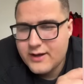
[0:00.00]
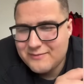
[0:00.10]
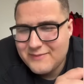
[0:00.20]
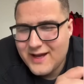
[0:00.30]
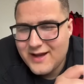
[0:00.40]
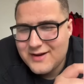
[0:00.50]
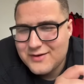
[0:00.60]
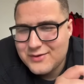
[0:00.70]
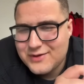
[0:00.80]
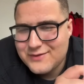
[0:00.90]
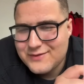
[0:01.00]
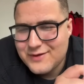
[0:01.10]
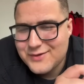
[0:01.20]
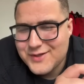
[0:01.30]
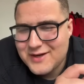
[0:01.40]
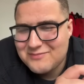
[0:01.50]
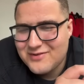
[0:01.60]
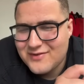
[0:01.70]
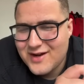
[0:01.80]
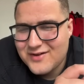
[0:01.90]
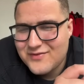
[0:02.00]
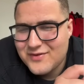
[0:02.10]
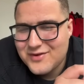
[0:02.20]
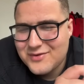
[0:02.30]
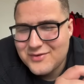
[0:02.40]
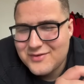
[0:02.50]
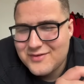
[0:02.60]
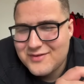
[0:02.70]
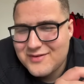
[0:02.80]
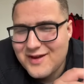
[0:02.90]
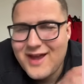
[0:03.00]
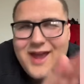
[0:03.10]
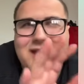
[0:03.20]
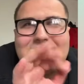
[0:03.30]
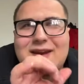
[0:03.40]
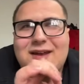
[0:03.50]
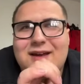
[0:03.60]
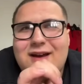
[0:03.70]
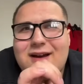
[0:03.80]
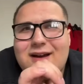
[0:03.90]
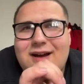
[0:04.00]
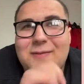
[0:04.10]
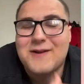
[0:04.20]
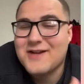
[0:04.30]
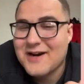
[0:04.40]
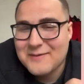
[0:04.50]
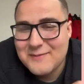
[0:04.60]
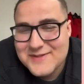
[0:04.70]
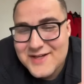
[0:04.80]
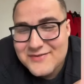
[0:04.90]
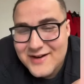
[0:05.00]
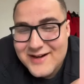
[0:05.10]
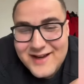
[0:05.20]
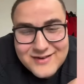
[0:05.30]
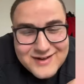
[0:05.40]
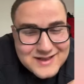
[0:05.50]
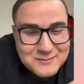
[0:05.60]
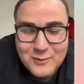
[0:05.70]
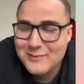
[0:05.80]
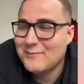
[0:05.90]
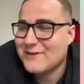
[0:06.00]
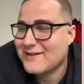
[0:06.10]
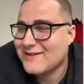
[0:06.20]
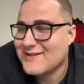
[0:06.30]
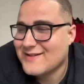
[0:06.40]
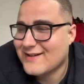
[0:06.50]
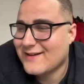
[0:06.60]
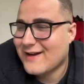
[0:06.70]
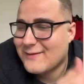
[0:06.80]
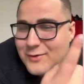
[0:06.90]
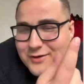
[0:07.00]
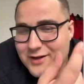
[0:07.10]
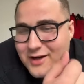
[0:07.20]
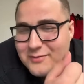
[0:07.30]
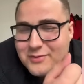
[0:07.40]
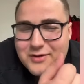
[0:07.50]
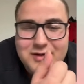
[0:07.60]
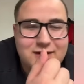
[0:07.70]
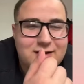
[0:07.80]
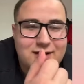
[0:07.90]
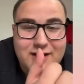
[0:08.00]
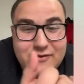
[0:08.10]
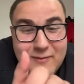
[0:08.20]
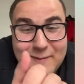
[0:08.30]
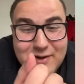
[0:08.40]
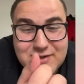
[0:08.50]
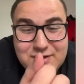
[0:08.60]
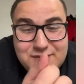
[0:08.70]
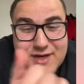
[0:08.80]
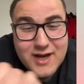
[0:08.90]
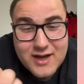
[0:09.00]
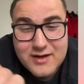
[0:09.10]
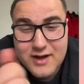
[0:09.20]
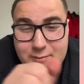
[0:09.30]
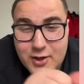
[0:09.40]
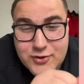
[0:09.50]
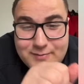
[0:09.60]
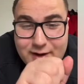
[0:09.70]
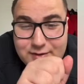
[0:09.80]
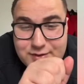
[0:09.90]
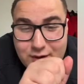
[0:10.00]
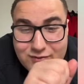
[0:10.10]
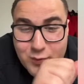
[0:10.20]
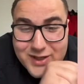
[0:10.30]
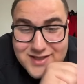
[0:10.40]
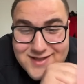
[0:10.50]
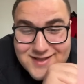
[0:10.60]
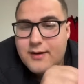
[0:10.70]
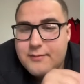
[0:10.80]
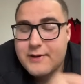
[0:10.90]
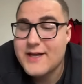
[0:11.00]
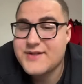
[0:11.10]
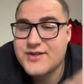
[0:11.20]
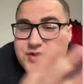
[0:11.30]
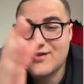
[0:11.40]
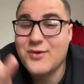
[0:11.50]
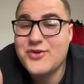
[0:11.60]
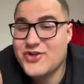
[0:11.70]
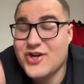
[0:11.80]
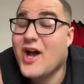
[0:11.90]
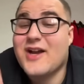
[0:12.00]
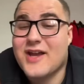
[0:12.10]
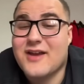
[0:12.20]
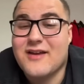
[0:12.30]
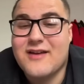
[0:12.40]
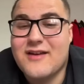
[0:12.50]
man who you know can provide for you. And I'm not talking about myself right now at the moment because I'm currently unemployed. I live in my parents' house and I'm 100 pounds overweight. But is it so shocking